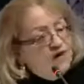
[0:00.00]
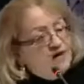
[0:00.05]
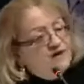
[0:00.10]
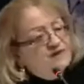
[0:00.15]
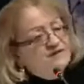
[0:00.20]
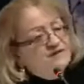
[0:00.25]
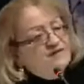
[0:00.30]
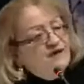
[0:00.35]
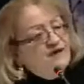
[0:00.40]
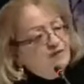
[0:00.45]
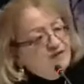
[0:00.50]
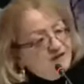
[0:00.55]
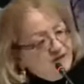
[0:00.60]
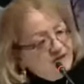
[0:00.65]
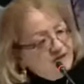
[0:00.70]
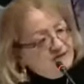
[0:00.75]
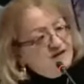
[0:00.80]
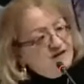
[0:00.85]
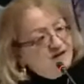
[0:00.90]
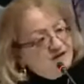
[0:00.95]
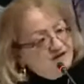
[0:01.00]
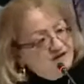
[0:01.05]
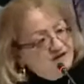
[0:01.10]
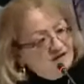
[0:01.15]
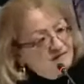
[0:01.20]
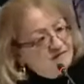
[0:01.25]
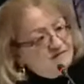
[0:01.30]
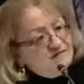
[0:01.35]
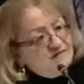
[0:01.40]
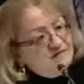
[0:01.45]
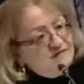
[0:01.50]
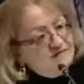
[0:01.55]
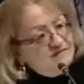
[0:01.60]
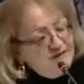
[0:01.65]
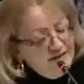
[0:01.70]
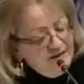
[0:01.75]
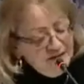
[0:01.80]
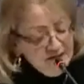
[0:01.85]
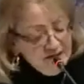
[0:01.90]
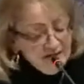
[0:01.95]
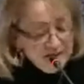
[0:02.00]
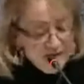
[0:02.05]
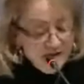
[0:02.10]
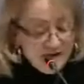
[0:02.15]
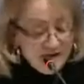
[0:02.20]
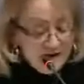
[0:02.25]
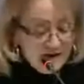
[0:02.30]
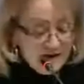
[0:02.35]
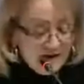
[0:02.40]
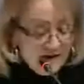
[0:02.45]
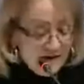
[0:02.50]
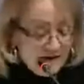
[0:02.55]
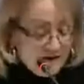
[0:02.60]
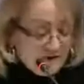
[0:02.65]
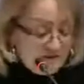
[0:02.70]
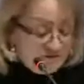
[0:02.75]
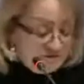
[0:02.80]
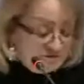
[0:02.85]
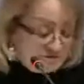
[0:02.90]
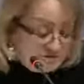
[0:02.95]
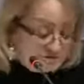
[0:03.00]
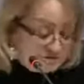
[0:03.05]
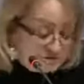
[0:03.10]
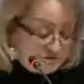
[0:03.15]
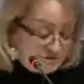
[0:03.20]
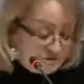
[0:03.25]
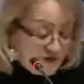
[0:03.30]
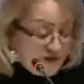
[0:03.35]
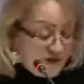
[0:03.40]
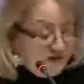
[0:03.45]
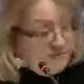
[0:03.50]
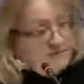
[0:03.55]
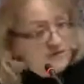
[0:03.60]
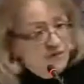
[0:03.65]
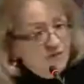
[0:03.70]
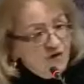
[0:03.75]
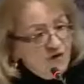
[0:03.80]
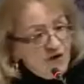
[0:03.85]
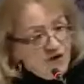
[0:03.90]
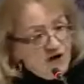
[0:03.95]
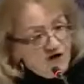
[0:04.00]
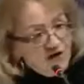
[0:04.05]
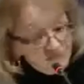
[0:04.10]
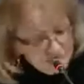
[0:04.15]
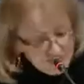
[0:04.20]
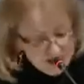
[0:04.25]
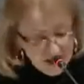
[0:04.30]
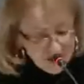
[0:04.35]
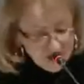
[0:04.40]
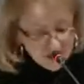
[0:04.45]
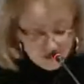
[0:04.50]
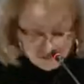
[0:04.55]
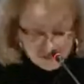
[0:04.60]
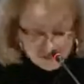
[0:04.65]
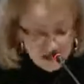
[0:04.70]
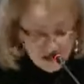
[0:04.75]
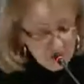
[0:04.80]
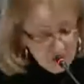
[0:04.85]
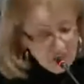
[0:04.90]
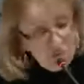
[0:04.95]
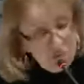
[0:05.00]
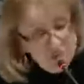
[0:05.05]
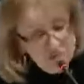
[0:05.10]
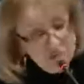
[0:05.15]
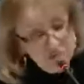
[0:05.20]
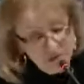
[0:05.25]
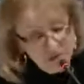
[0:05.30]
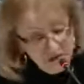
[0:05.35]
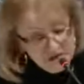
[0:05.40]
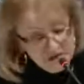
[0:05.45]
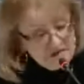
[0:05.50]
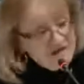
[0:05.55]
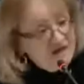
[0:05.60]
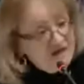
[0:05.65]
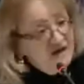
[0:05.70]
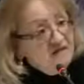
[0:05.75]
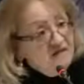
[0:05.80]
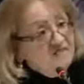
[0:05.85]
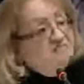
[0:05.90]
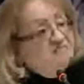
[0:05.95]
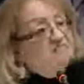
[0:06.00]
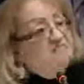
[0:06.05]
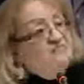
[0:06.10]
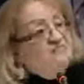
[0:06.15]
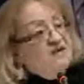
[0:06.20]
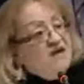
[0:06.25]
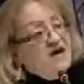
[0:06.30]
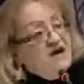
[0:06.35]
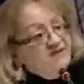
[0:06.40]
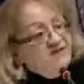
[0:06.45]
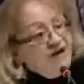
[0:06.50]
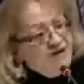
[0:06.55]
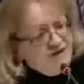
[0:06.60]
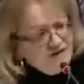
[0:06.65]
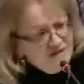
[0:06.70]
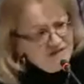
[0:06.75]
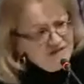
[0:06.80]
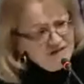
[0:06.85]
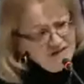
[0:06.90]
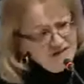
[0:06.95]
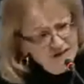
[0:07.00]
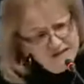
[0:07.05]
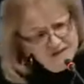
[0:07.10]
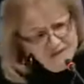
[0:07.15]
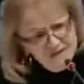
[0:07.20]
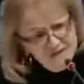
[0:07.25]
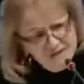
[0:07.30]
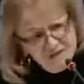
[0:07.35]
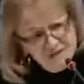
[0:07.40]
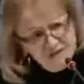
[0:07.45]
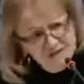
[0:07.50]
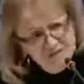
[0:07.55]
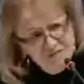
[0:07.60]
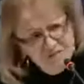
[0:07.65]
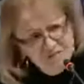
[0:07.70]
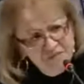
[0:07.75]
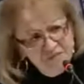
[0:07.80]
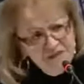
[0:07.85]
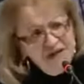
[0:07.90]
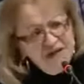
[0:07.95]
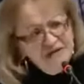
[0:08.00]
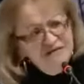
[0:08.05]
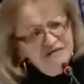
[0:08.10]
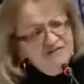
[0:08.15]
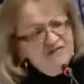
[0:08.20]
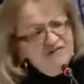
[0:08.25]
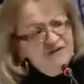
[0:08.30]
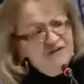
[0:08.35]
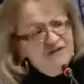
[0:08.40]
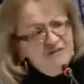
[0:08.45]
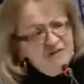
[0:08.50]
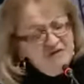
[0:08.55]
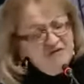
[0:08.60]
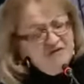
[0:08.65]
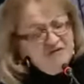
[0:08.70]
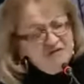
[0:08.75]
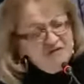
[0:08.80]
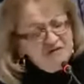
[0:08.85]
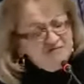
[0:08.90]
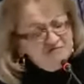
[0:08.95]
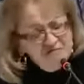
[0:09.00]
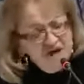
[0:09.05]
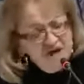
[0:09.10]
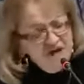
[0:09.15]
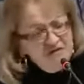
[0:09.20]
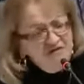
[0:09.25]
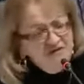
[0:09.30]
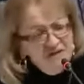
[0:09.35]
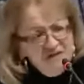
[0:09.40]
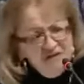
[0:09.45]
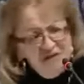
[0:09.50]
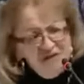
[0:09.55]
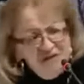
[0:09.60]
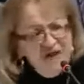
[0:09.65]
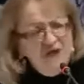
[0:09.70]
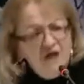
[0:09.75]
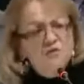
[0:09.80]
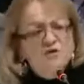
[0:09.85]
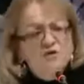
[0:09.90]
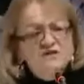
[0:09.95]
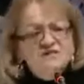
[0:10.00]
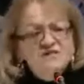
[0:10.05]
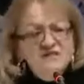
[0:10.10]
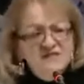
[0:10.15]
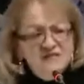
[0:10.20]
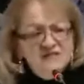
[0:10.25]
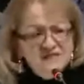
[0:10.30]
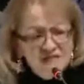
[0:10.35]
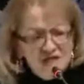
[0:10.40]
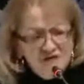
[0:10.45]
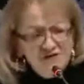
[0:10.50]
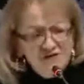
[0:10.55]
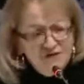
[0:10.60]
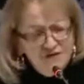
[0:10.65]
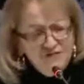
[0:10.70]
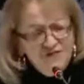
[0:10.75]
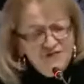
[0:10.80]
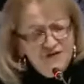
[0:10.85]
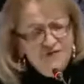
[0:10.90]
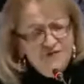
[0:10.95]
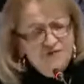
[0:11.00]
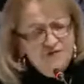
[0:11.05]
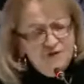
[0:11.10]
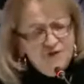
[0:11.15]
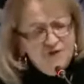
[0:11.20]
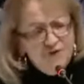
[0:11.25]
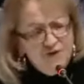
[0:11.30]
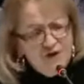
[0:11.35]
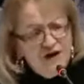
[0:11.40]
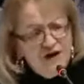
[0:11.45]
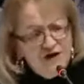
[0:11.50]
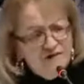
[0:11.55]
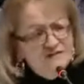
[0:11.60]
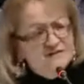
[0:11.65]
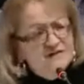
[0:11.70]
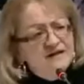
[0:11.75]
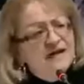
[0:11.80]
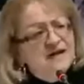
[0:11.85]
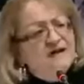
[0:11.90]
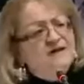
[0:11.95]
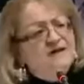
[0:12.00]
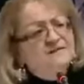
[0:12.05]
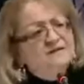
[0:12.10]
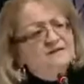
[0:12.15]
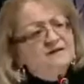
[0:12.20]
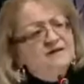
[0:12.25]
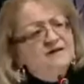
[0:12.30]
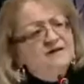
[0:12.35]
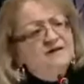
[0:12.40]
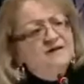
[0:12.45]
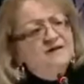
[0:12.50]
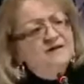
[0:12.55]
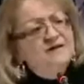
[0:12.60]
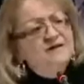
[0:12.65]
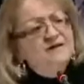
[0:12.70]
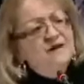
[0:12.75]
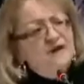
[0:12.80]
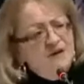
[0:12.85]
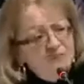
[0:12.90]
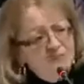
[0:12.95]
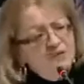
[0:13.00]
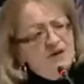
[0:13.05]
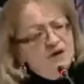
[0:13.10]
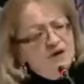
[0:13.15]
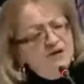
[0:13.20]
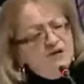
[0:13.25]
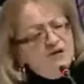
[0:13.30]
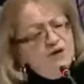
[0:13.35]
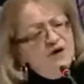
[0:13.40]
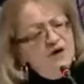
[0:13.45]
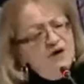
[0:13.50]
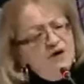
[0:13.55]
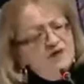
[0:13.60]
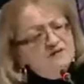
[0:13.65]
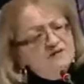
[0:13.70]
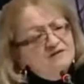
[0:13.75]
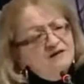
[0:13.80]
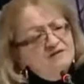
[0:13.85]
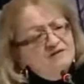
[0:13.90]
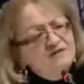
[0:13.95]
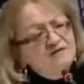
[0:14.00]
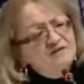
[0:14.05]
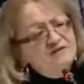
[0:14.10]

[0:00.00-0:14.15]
that we need changes. And they want guardians in items. I've already said, you can have guardians in items, but not in the family court. I don't think that was the intent for guardians in items. And we can do a lot of changes